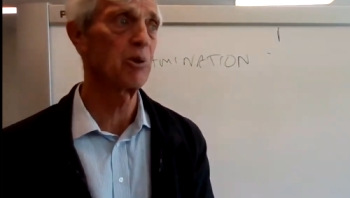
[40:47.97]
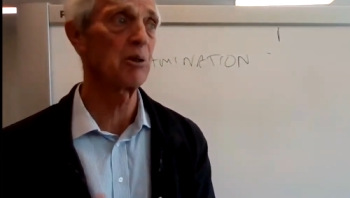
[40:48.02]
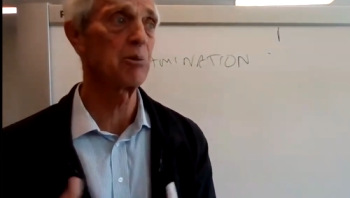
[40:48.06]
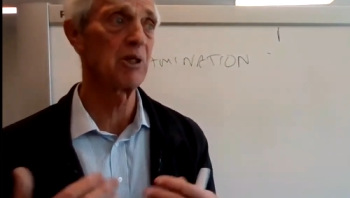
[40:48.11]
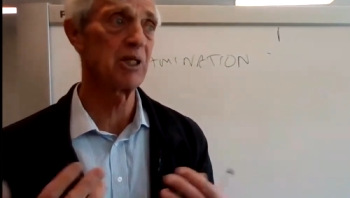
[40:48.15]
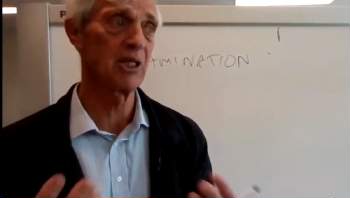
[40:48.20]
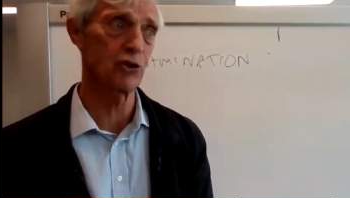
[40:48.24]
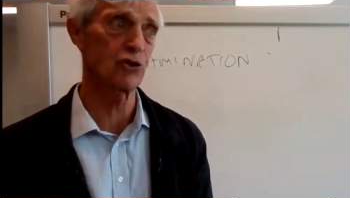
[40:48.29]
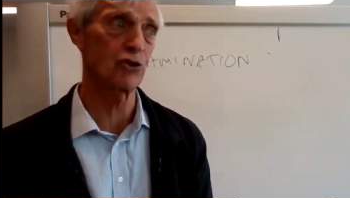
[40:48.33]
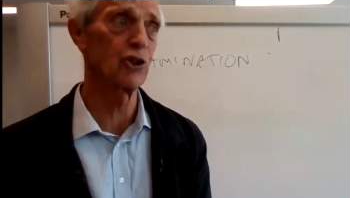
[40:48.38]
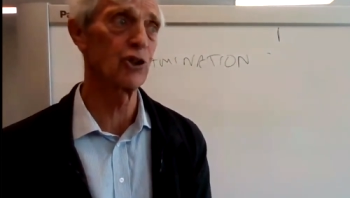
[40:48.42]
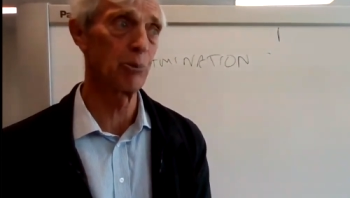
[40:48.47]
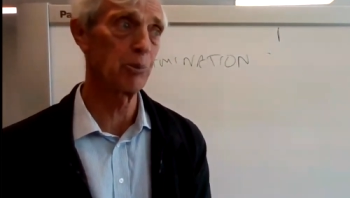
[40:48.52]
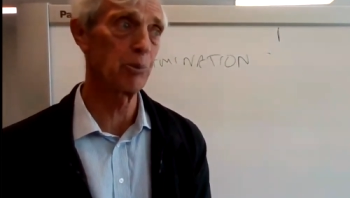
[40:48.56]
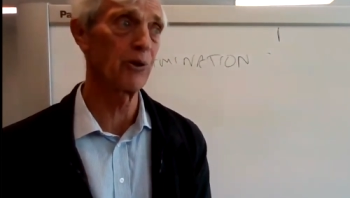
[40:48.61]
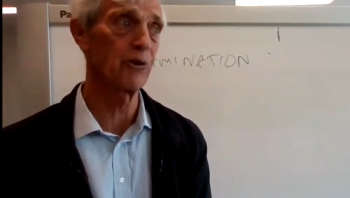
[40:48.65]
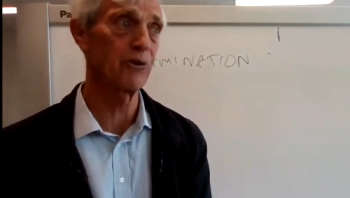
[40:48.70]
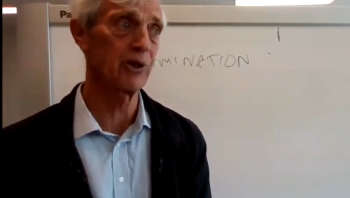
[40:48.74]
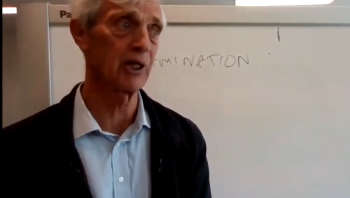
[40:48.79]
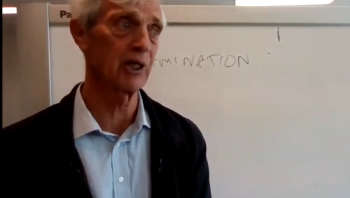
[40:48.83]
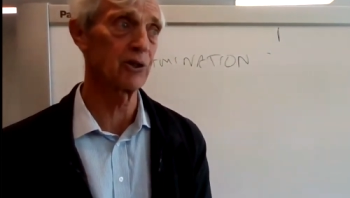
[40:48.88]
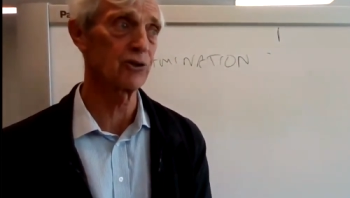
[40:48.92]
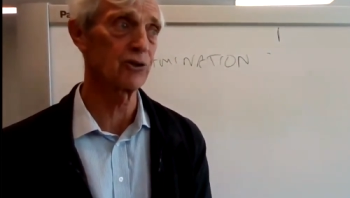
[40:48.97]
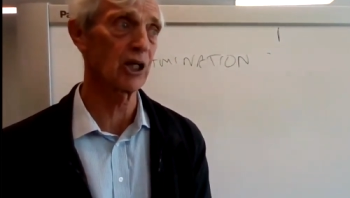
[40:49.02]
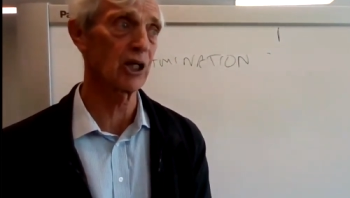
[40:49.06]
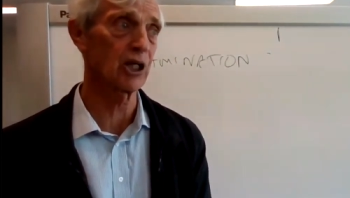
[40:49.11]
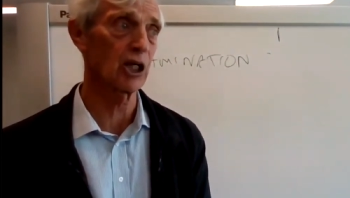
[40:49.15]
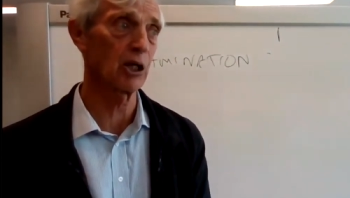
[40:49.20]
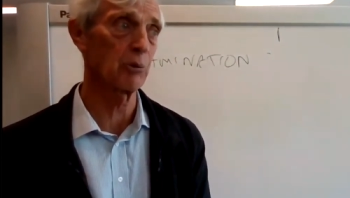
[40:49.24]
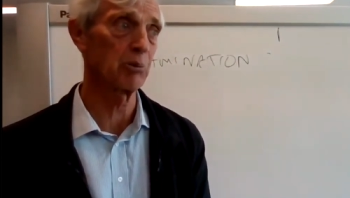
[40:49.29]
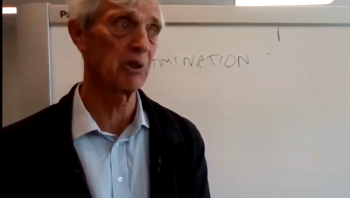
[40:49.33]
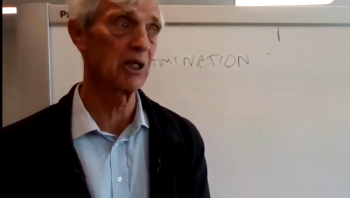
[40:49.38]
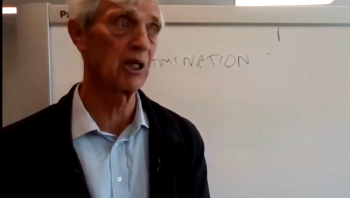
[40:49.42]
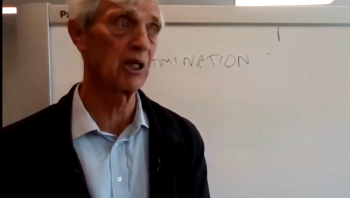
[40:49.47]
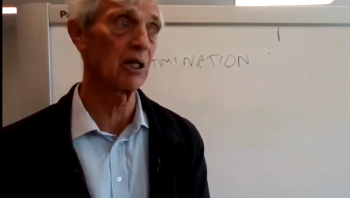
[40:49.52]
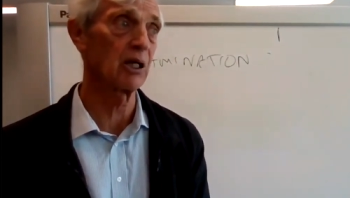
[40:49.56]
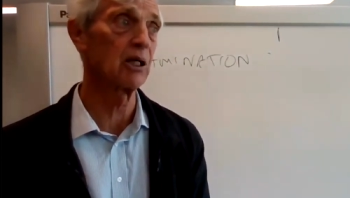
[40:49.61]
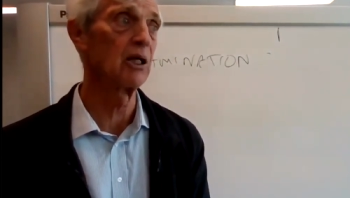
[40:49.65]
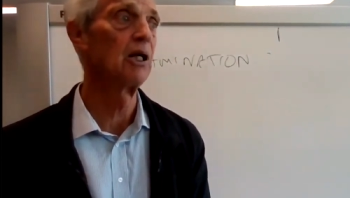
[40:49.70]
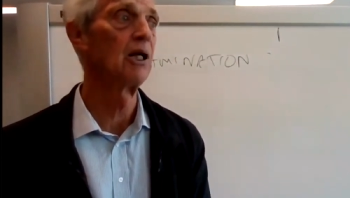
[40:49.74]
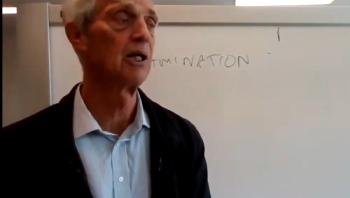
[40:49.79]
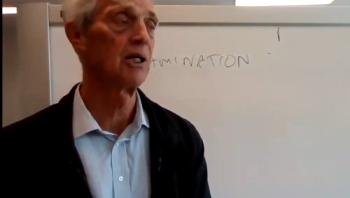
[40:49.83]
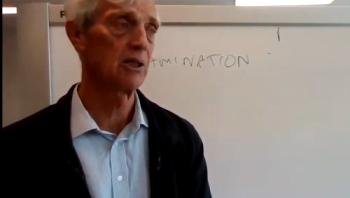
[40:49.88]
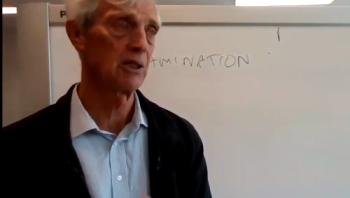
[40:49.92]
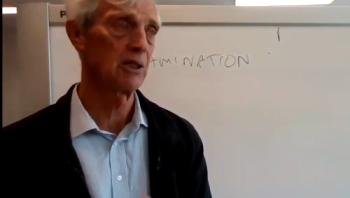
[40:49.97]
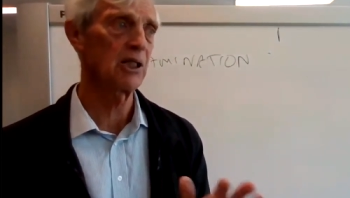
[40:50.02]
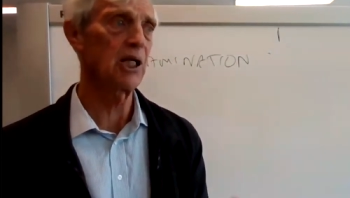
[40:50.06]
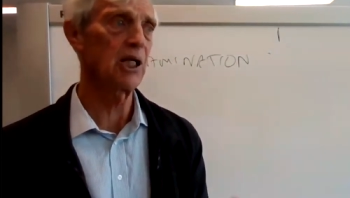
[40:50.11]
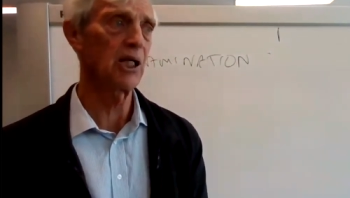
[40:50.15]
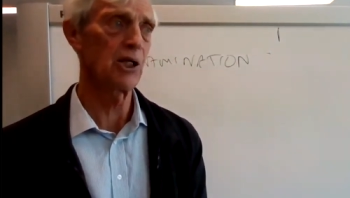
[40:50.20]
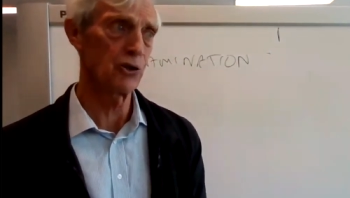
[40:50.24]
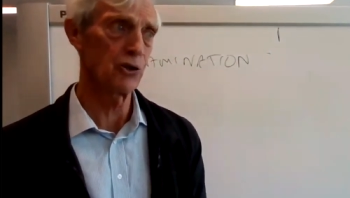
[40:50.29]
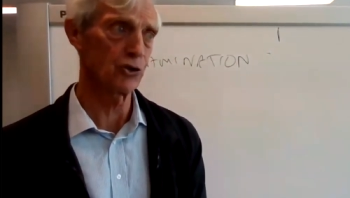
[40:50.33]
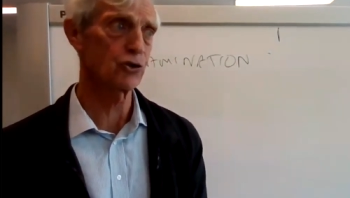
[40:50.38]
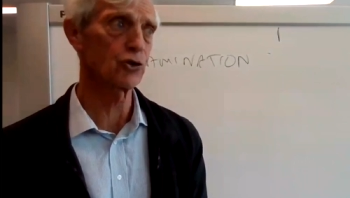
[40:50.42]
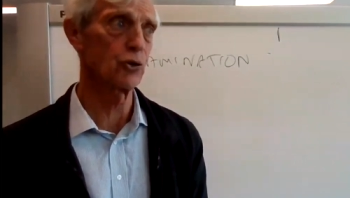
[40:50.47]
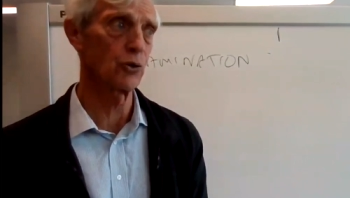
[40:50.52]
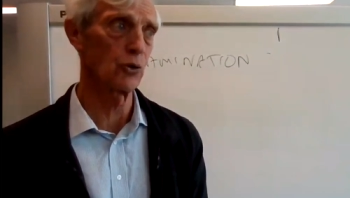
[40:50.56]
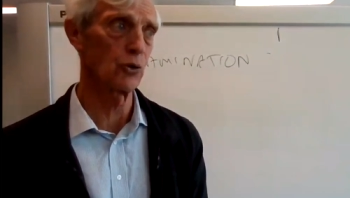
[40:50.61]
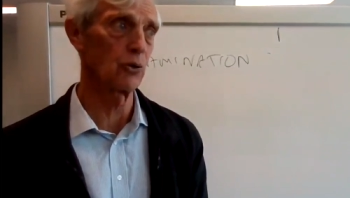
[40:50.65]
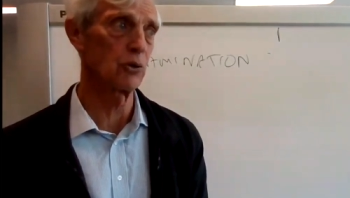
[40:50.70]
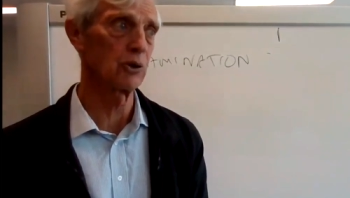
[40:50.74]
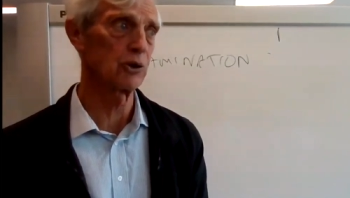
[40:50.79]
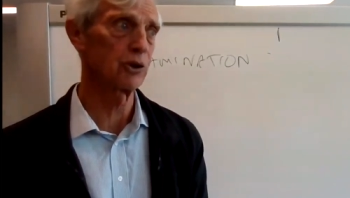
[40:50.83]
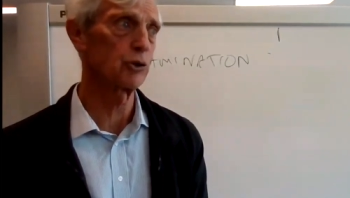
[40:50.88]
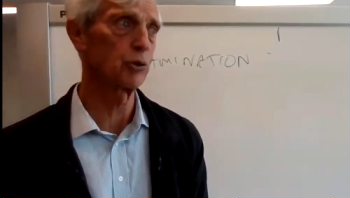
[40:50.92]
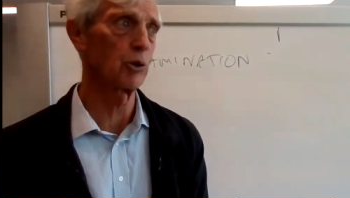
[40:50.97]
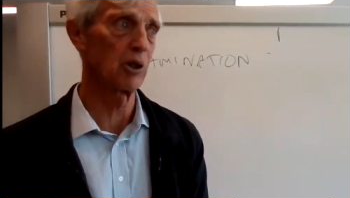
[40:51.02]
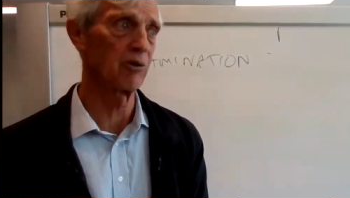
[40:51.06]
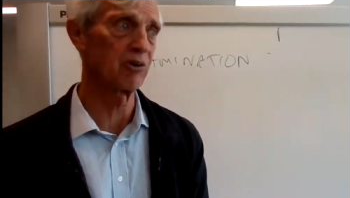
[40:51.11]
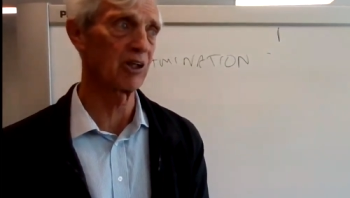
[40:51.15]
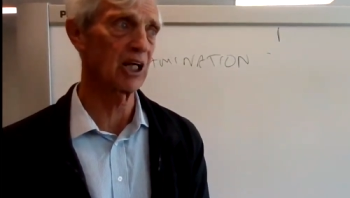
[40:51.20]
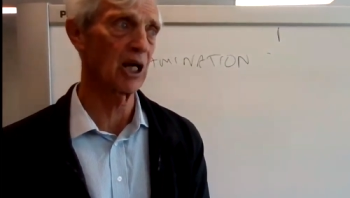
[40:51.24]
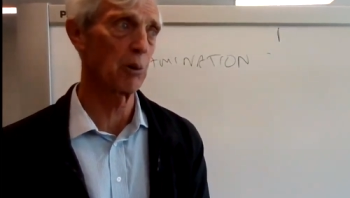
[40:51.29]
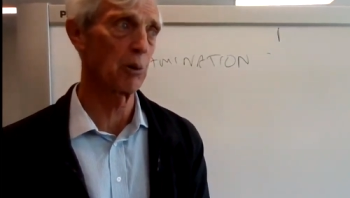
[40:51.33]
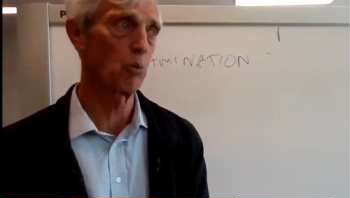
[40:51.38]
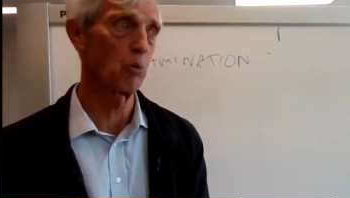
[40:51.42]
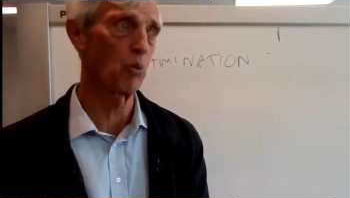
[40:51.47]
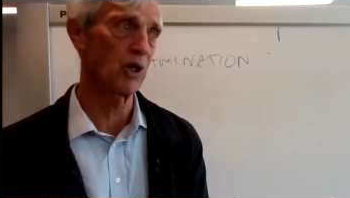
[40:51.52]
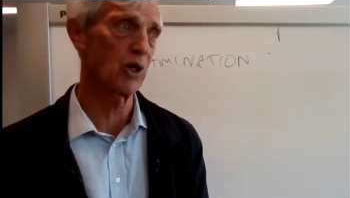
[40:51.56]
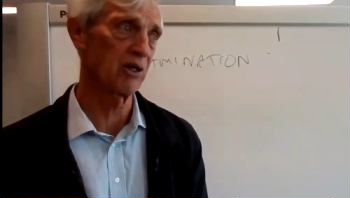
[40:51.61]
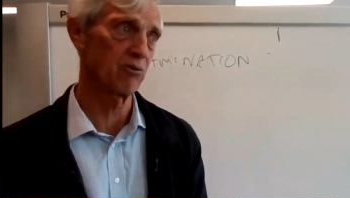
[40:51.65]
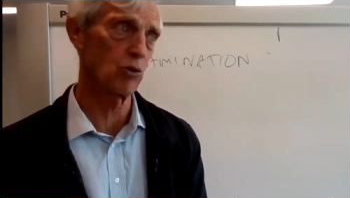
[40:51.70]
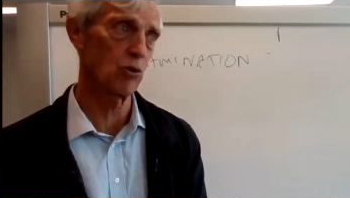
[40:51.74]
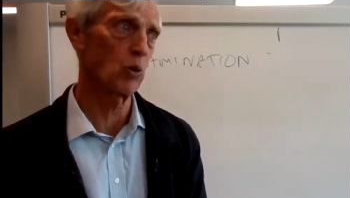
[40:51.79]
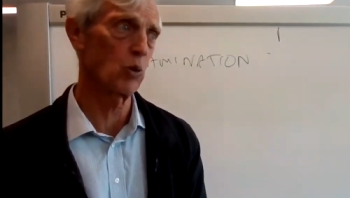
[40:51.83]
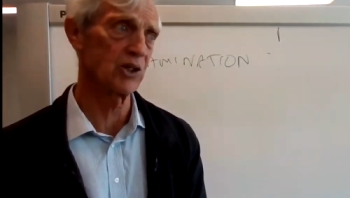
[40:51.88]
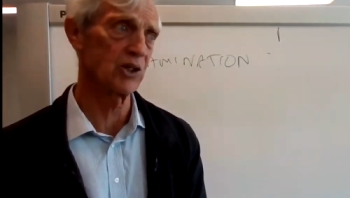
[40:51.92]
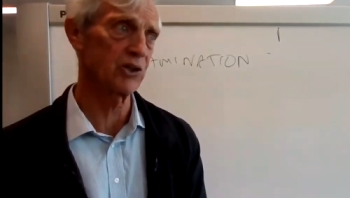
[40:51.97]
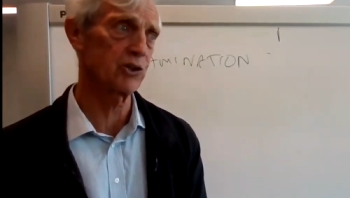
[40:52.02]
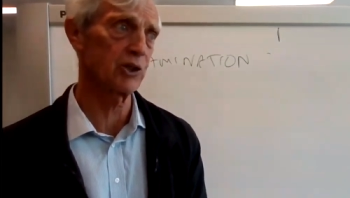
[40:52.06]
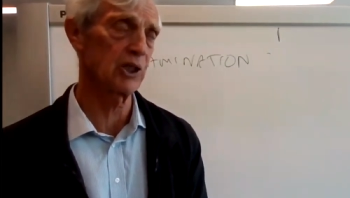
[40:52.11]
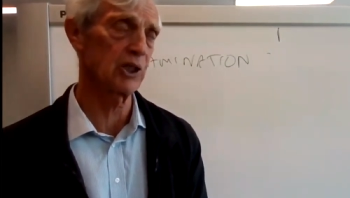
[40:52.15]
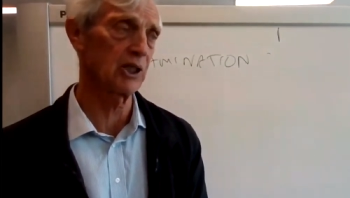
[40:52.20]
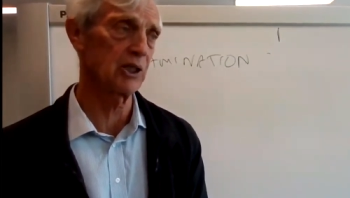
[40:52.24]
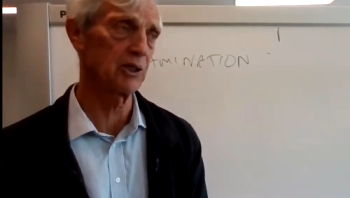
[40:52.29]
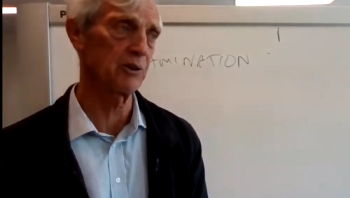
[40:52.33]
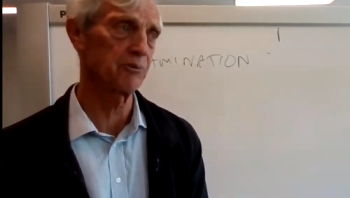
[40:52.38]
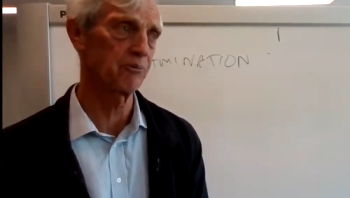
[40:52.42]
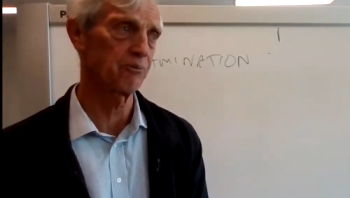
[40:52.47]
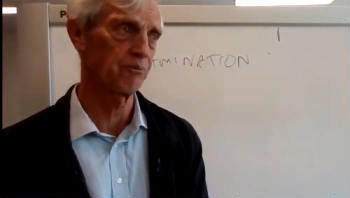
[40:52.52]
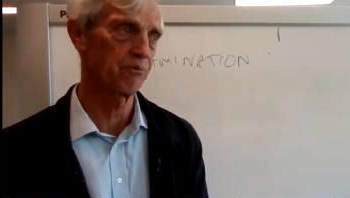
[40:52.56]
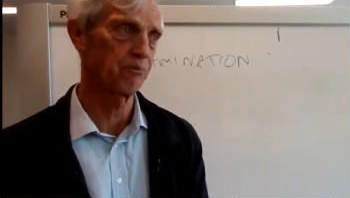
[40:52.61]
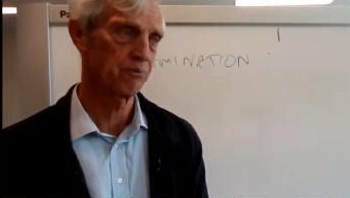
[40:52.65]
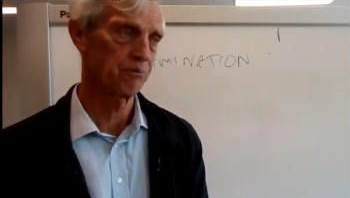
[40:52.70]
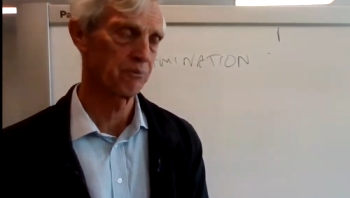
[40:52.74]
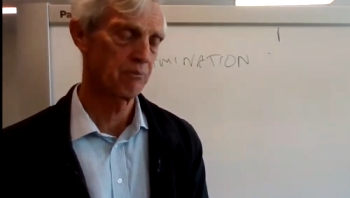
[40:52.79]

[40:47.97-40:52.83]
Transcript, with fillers: And maybe there's simple things that can be done in the school to overcome whatever we're seeing.